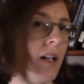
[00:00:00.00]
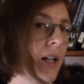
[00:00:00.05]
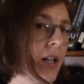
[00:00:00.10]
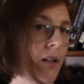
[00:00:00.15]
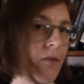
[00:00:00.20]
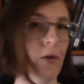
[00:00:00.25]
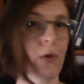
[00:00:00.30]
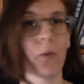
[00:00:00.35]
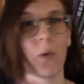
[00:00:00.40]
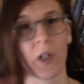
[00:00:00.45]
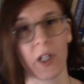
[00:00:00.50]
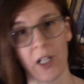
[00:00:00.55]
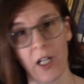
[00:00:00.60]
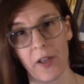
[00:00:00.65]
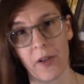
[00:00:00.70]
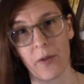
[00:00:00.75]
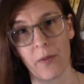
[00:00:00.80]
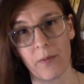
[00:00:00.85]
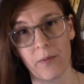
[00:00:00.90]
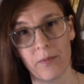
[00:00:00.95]
If you work
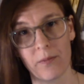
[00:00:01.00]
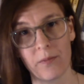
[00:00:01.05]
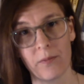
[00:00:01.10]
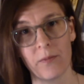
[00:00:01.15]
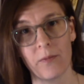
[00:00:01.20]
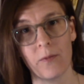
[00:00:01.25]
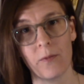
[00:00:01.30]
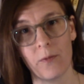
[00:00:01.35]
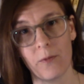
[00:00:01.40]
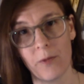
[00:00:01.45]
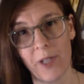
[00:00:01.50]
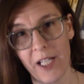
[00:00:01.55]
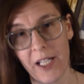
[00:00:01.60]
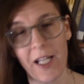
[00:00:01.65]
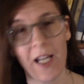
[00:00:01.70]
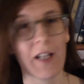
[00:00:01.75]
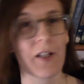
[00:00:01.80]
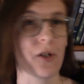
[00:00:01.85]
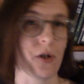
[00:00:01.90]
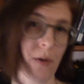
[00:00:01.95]
on the
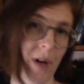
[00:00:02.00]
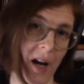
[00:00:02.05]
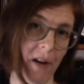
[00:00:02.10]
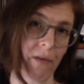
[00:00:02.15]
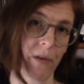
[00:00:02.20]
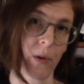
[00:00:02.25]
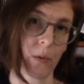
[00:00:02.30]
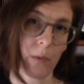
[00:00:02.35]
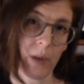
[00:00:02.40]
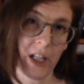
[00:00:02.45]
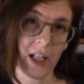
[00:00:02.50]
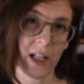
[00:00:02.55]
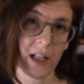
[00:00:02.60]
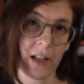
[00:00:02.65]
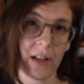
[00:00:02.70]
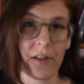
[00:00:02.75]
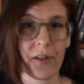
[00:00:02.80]
weekend, you have the week.